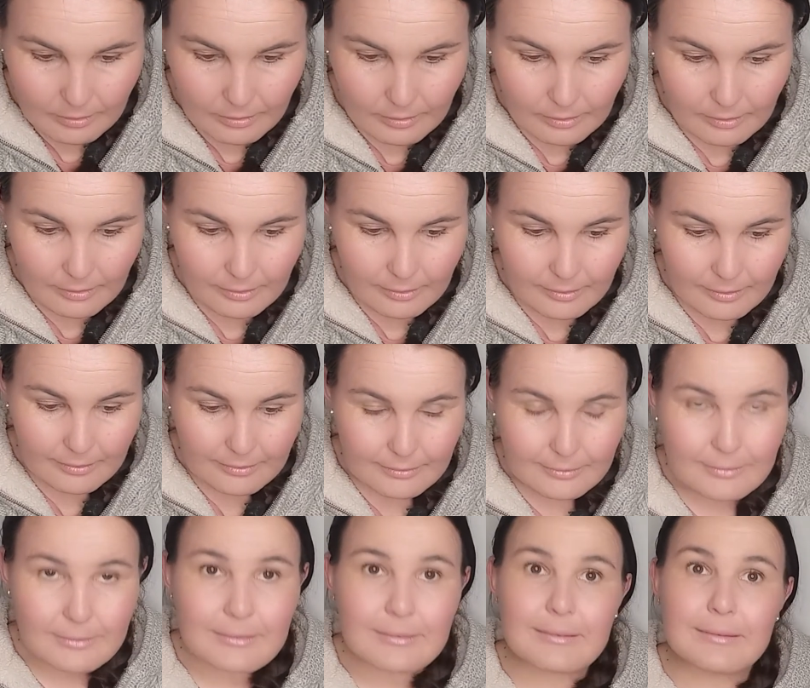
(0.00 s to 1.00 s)

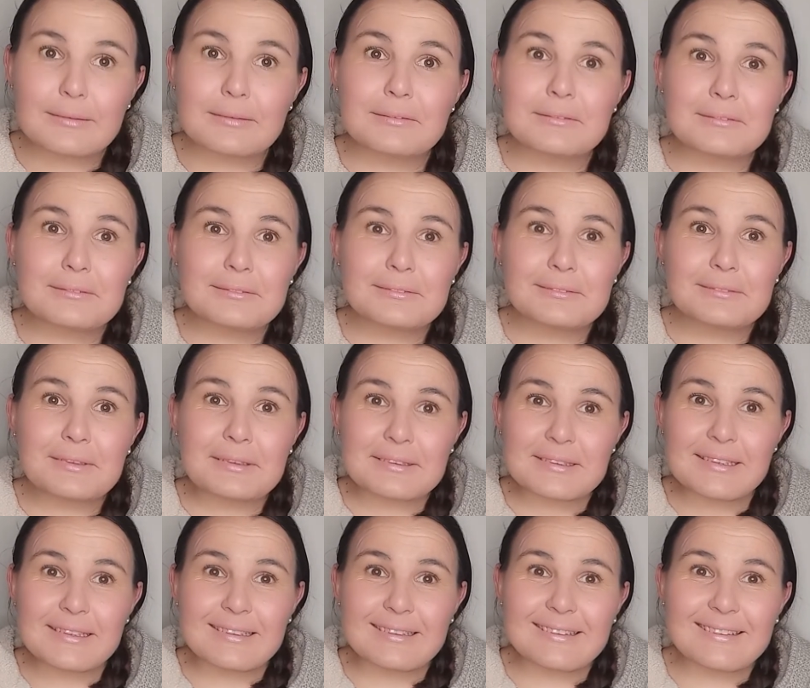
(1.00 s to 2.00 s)
And that's
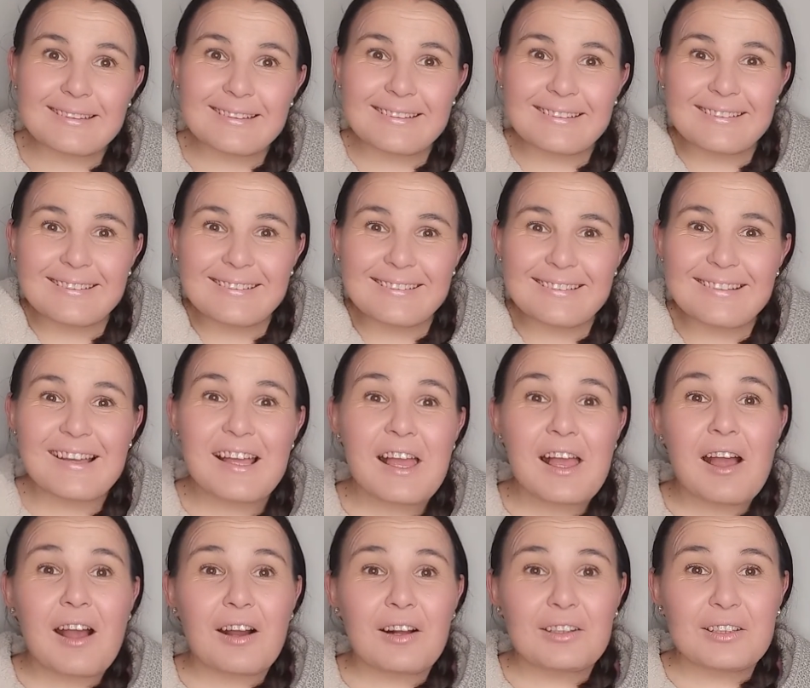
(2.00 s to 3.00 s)
it. I
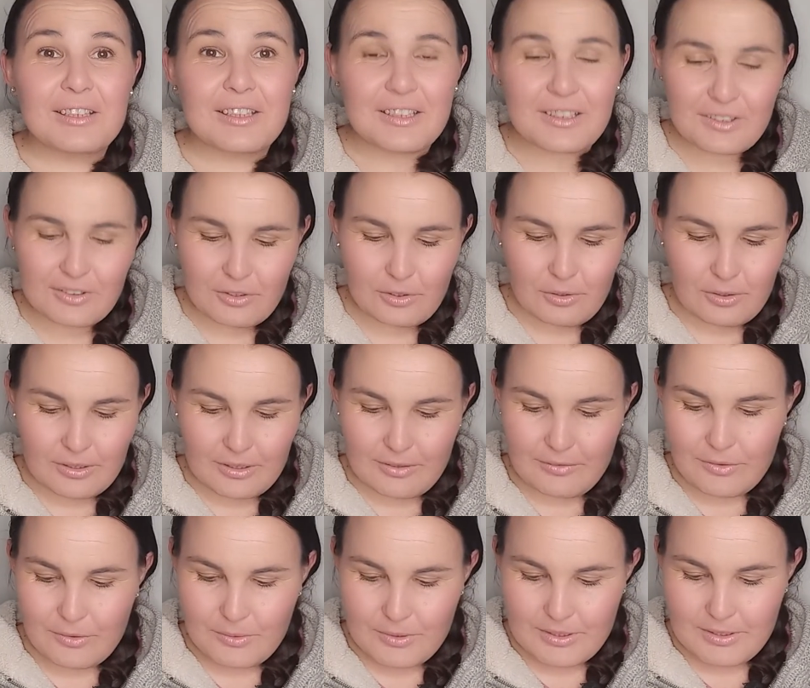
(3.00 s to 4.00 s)
already told
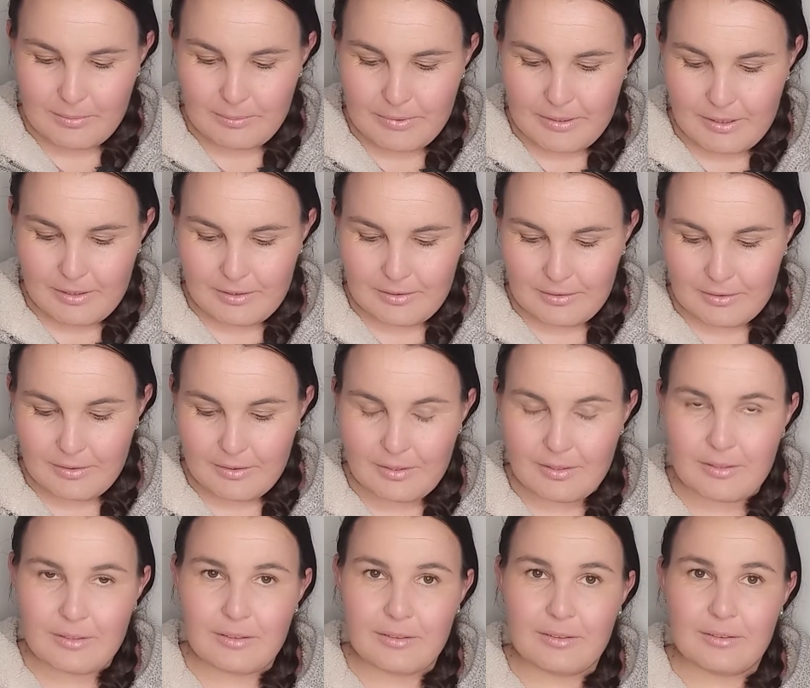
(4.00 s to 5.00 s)
everyone about
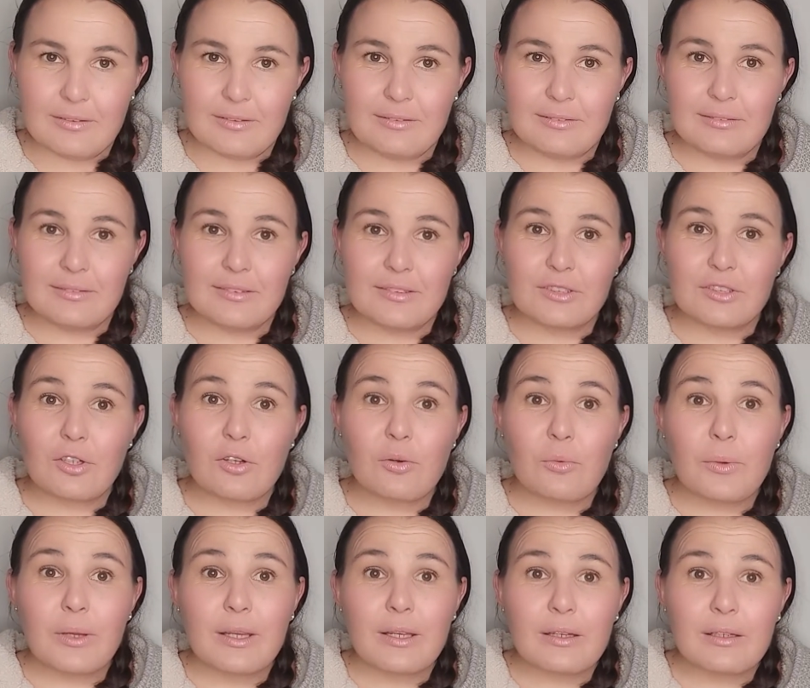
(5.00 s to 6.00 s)
Sock
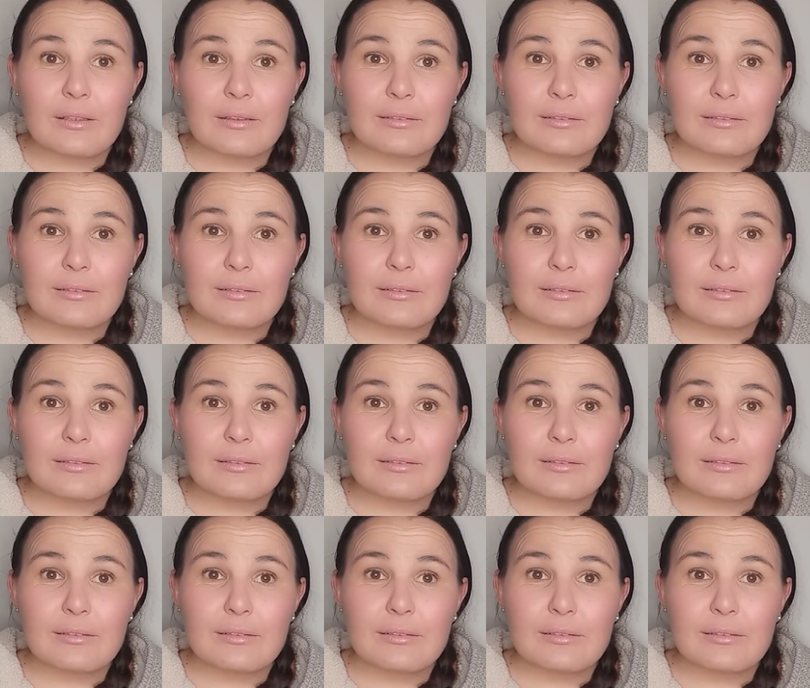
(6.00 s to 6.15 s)
Week.